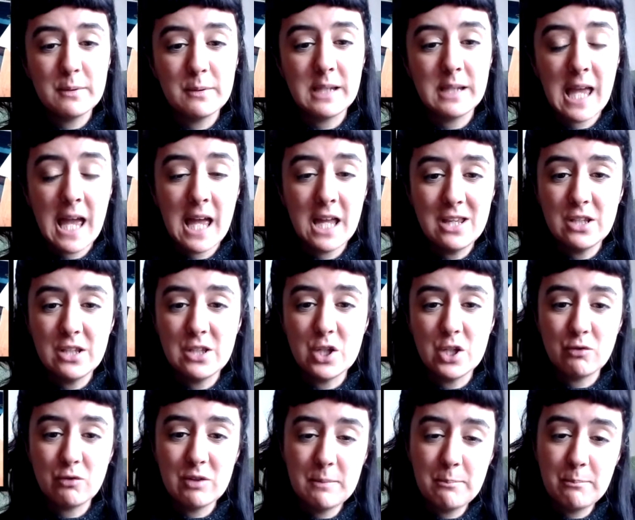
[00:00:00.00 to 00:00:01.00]
can you
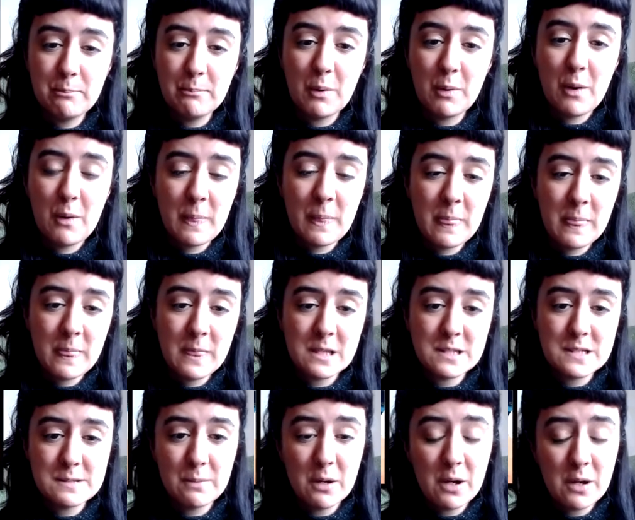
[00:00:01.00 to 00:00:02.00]
creep on the
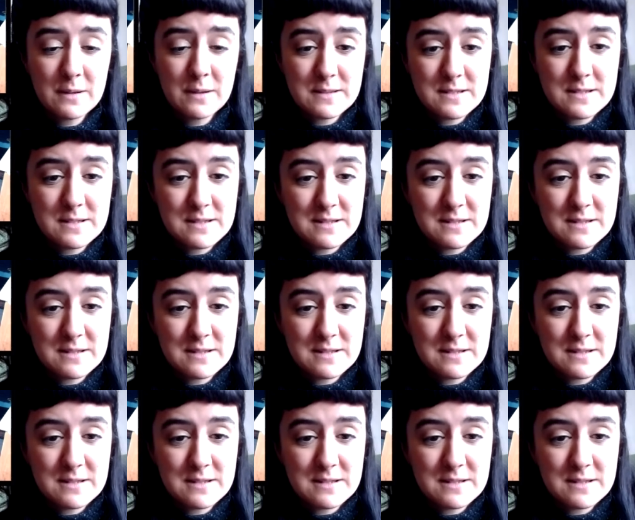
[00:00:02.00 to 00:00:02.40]
spot?